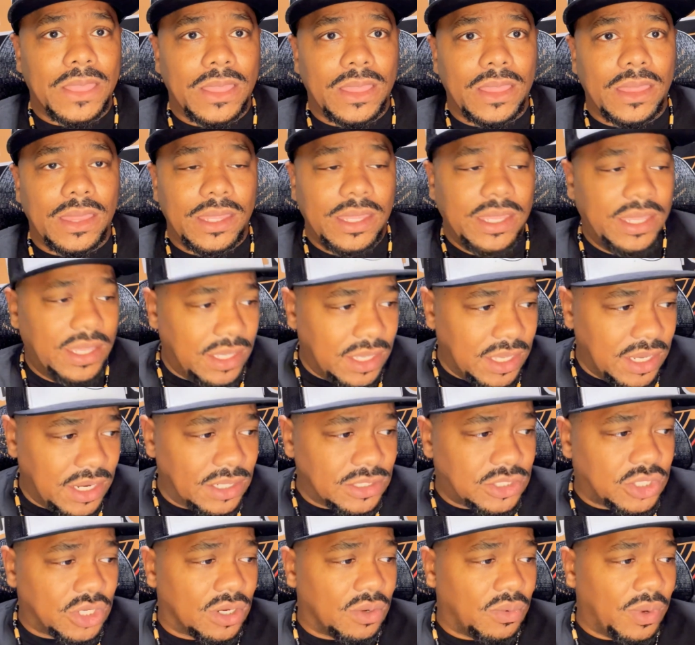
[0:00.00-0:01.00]
He done
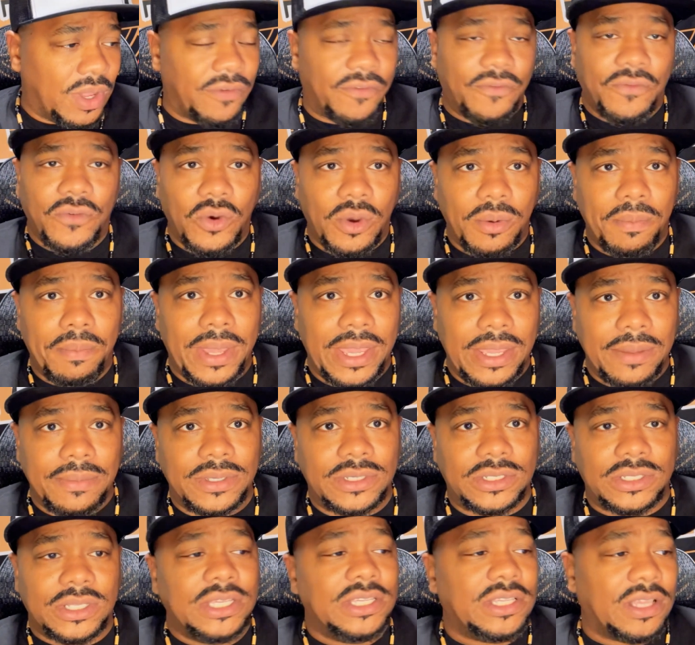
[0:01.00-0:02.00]
took away 4
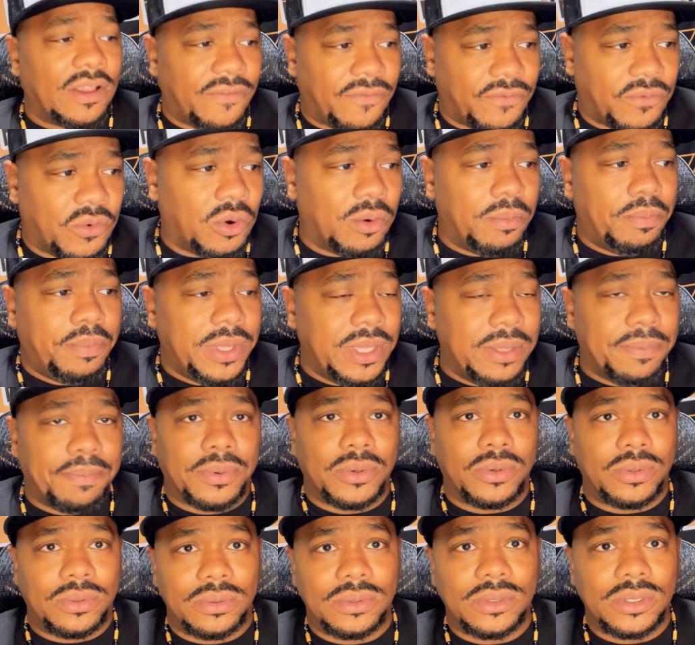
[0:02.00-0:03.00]
babies. These are 4 people.